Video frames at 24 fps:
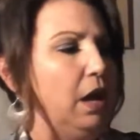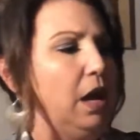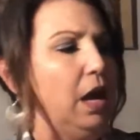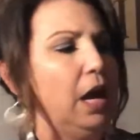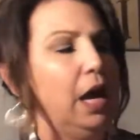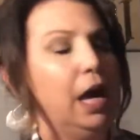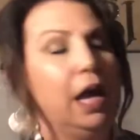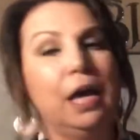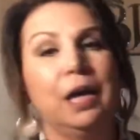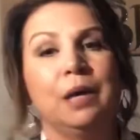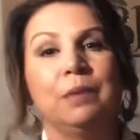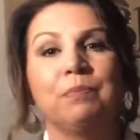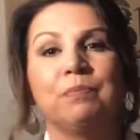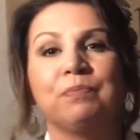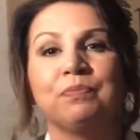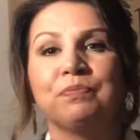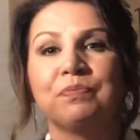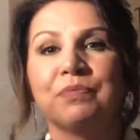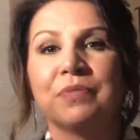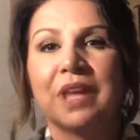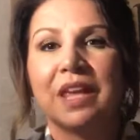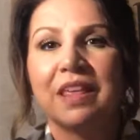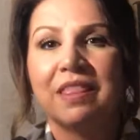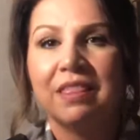Um,
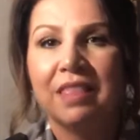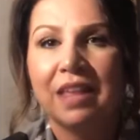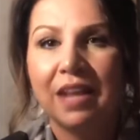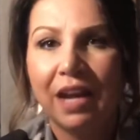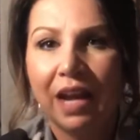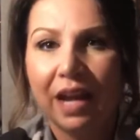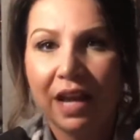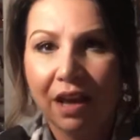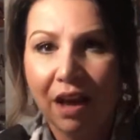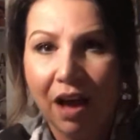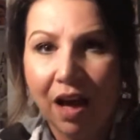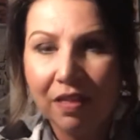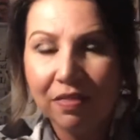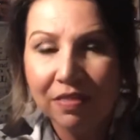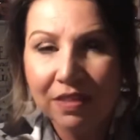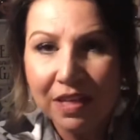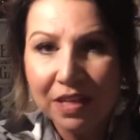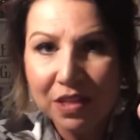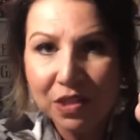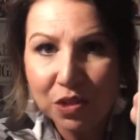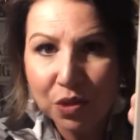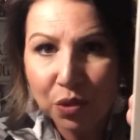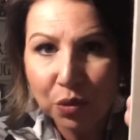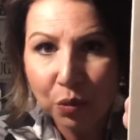then I got
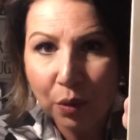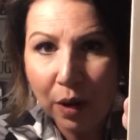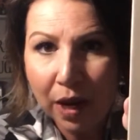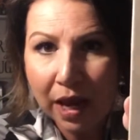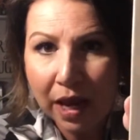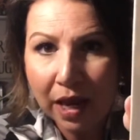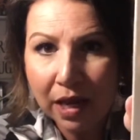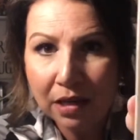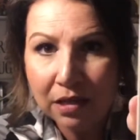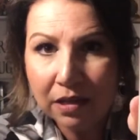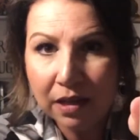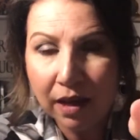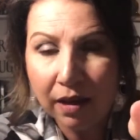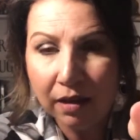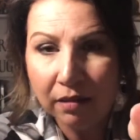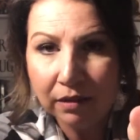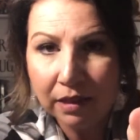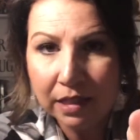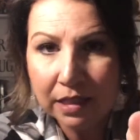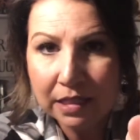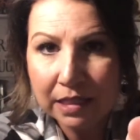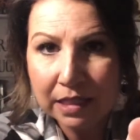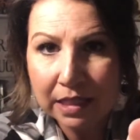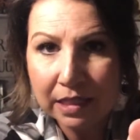these great
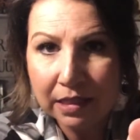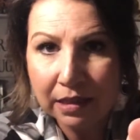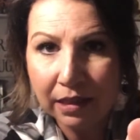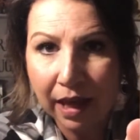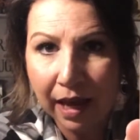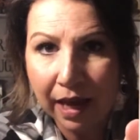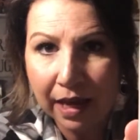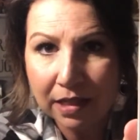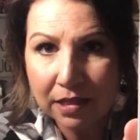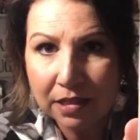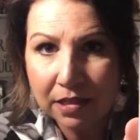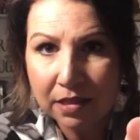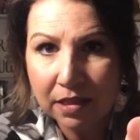LED lights.